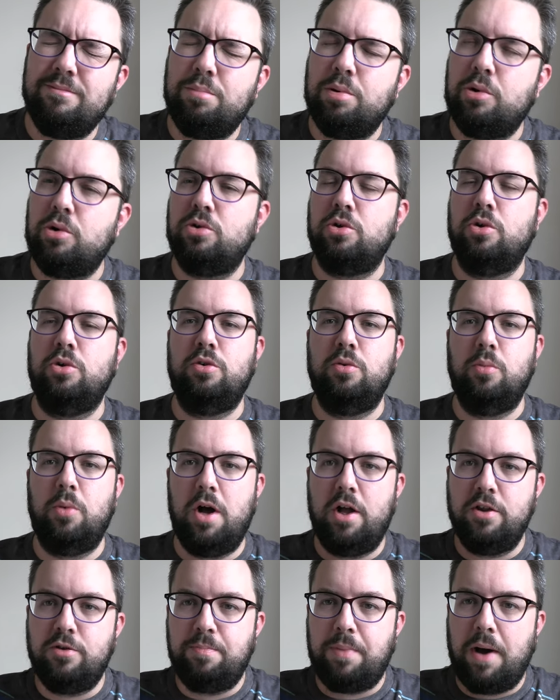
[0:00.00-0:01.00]
Poor choice of
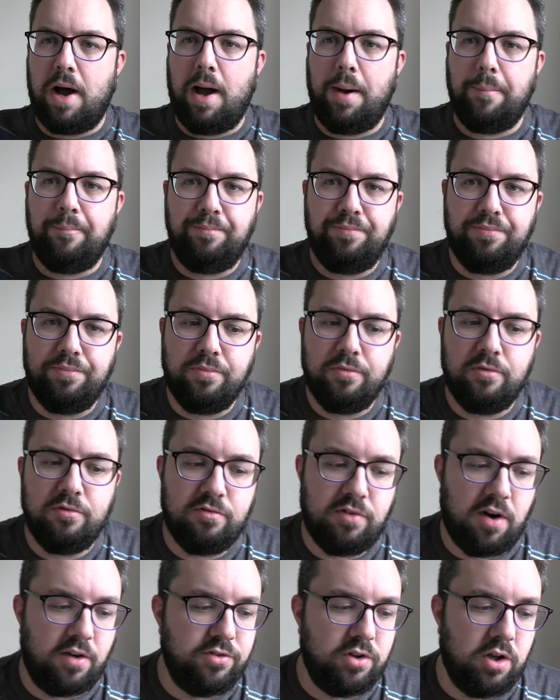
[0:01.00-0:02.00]
words, but
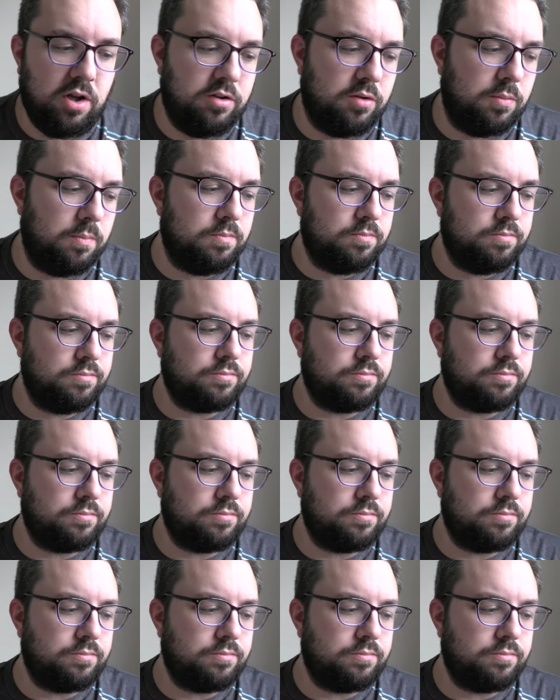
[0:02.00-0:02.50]
5 stars.